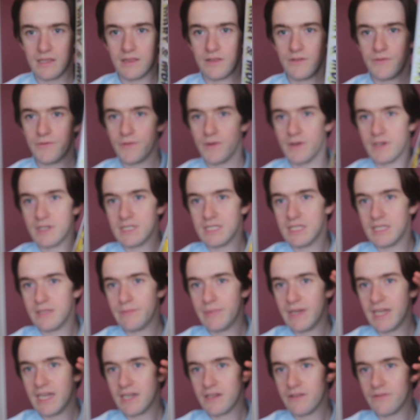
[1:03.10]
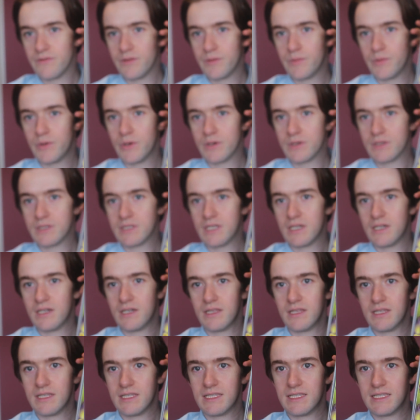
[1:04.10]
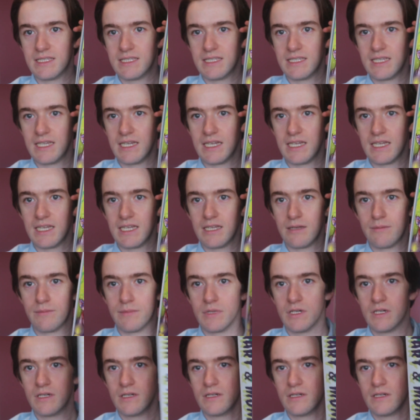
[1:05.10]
The front and the back of the box are the same.